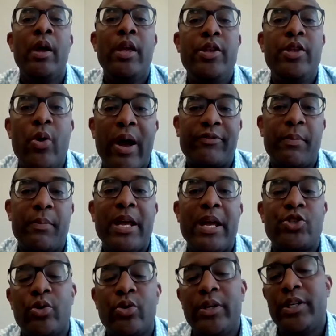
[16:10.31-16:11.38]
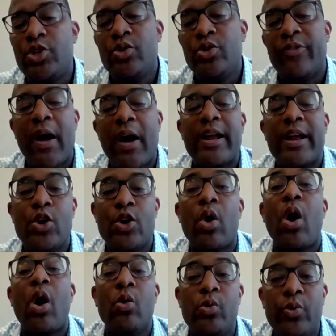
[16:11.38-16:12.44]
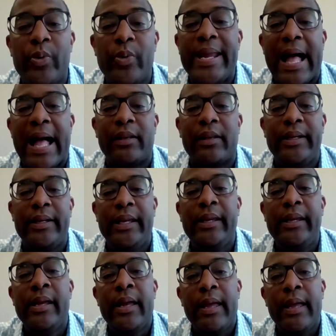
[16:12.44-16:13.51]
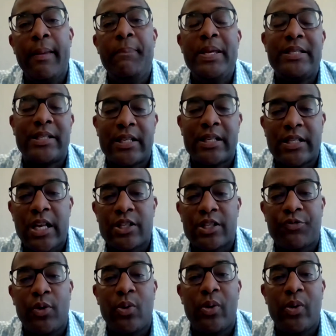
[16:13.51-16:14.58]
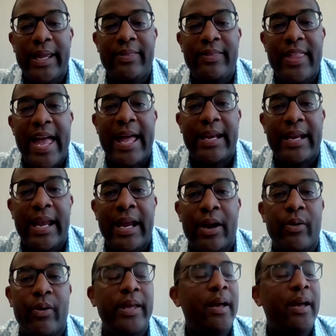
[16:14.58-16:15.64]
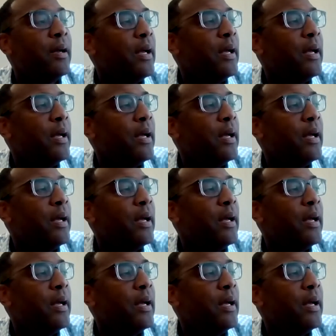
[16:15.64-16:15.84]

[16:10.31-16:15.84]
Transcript: You have to make sure that you define your own reality and be successful in that area.